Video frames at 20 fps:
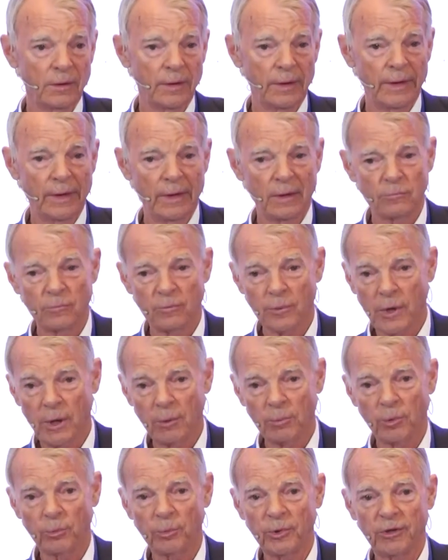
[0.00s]
and
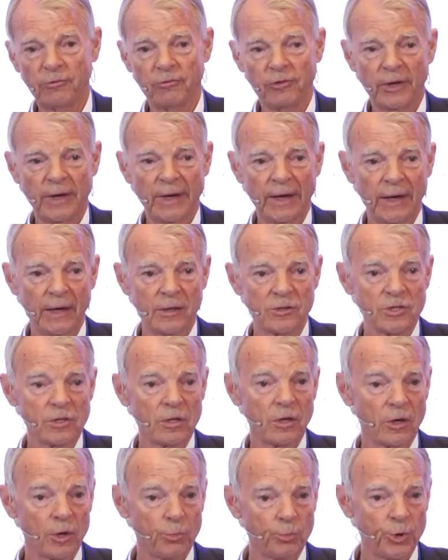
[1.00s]
probably finance,
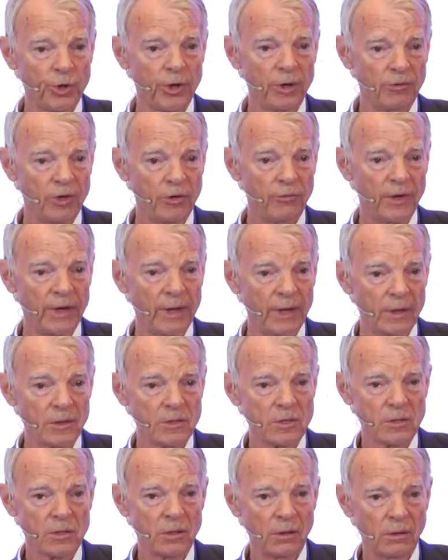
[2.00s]
that are pretty
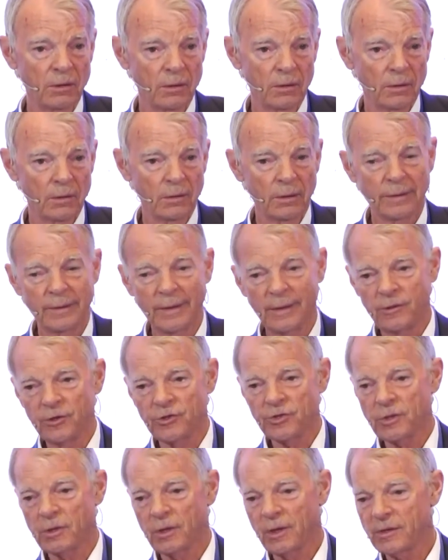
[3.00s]
advanced. And then you
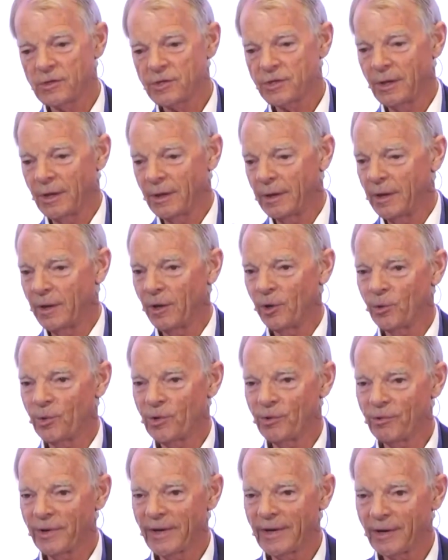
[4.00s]
start seeing yellow
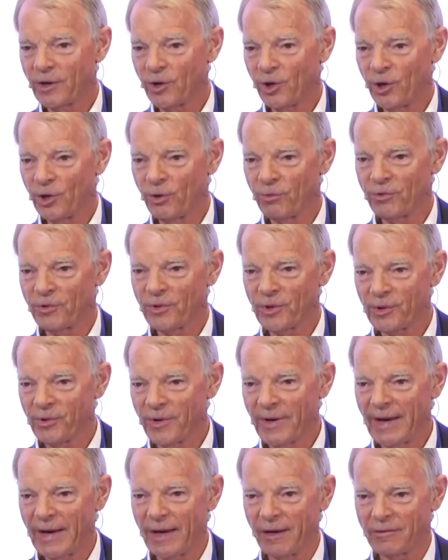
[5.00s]
and red all over the
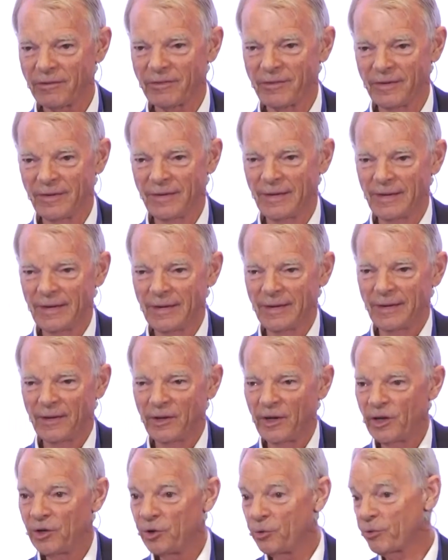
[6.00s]
graph.
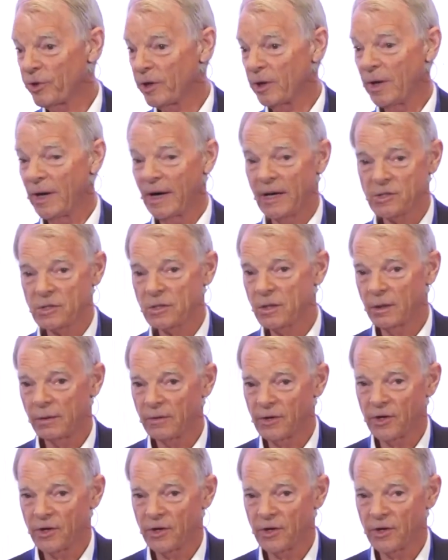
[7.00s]
And you realize that